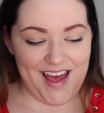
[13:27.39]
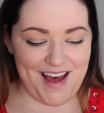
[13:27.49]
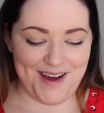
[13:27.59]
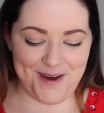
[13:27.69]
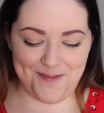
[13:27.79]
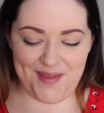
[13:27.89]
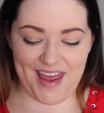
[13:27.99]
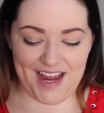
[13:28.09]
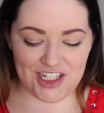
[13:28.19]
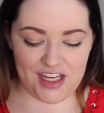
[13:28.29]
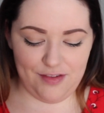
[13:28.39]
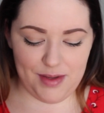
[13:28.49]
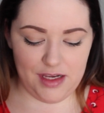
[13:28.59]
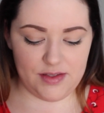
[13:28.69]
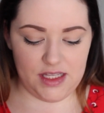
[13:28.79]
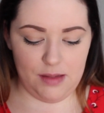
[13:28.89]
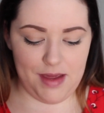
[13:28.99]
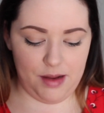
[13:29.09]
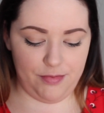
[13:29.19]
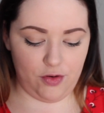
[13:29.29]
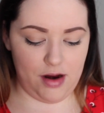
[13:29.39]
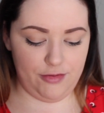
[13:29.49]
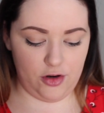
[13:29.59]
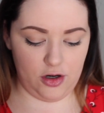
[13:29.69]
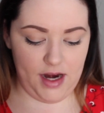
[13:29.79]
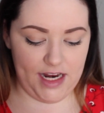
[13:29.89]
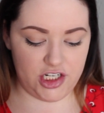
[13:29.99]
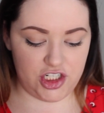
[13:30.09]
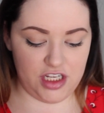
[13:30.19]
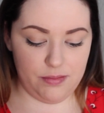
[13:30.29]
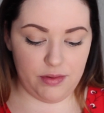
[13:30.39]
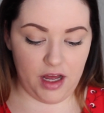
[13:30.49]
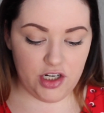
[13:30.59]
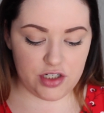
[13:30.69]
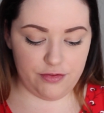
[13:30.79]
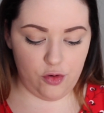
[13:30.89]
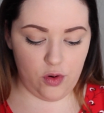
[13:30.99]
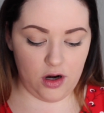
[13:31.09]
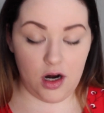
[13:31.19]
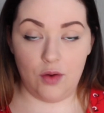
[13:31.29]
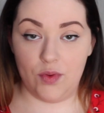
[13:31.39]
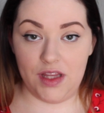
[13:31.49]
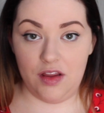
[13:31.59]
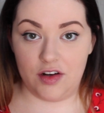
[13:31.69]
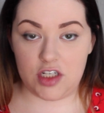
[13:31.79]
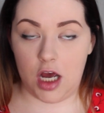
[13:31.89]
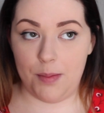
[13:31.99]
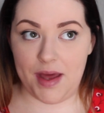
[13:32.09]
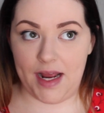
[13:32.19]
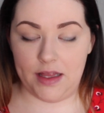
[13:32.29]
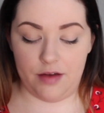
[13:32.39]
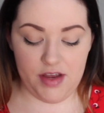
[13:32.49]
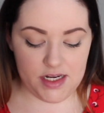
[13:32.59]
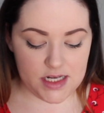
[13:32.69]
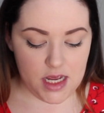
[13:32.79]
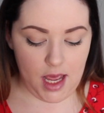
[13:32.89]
I actually have been using the Makeup Forever HD blush for a really long time and I love it.